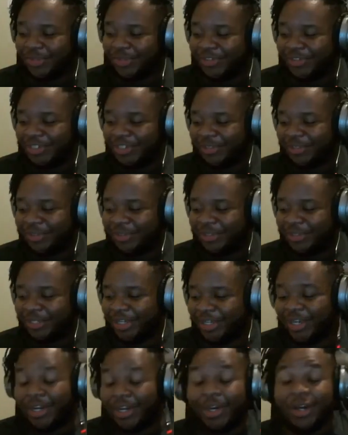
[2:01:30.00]
shit.
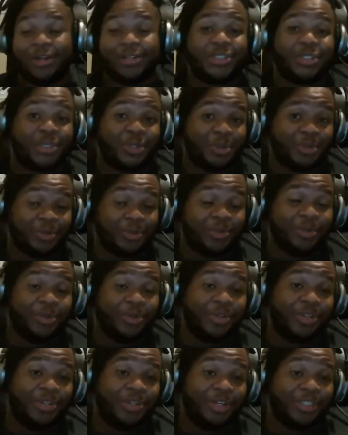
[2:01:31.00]
Also,
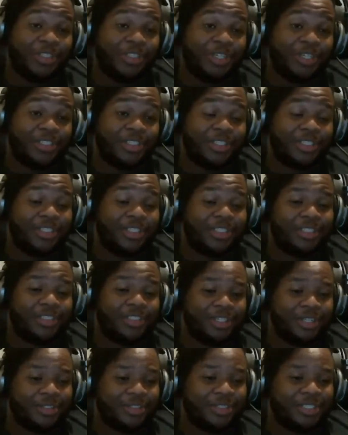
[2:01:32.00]
Young Justice,
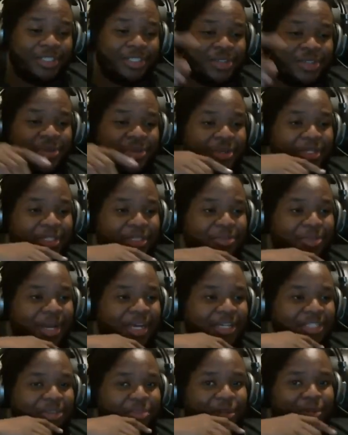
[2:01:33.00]
you know, season three is
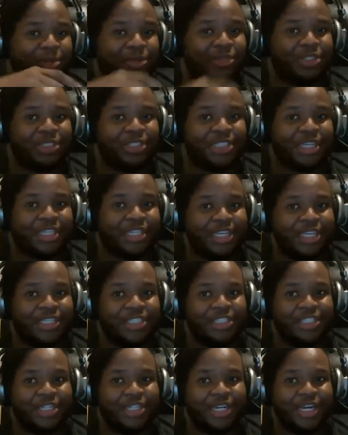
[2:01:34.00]
back, so people should check that
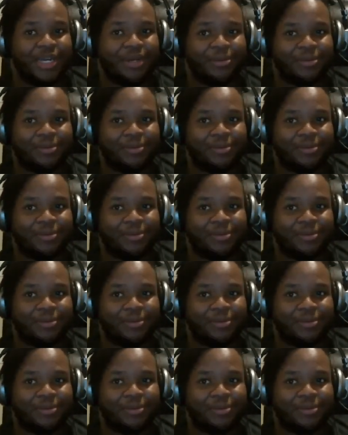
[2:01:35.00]
shit out.